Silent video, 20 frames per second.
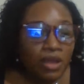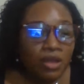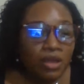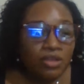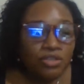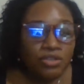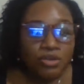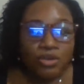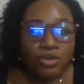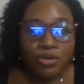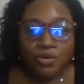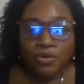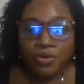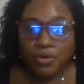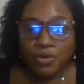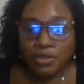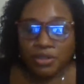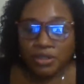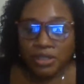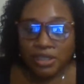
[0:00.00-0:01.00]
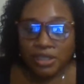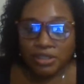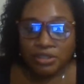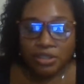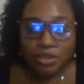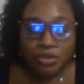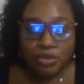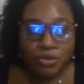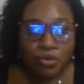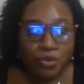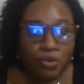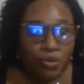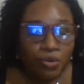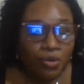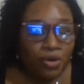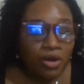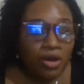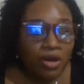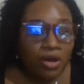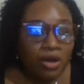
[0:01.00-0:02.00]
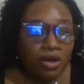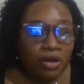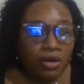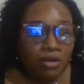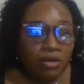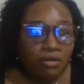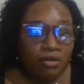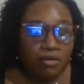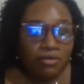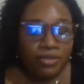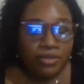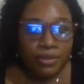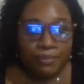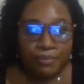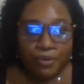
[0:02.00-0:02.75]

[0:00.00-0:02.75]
So you're going to need to know the